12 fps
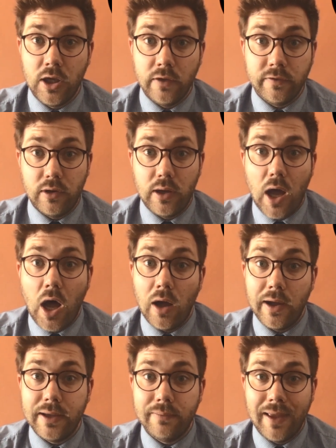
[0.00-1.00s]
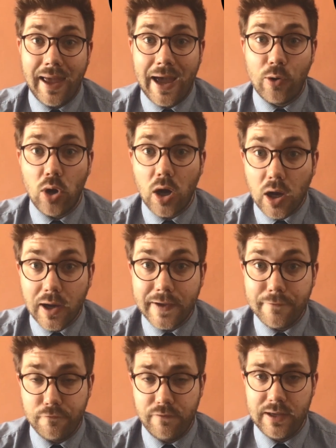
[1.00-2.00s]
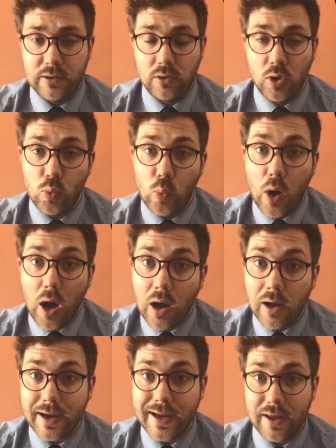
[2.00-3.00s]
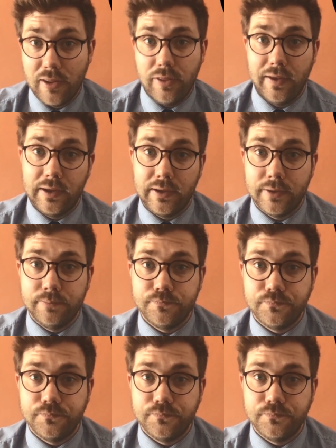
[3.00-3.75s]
So I, how I feel, what I think.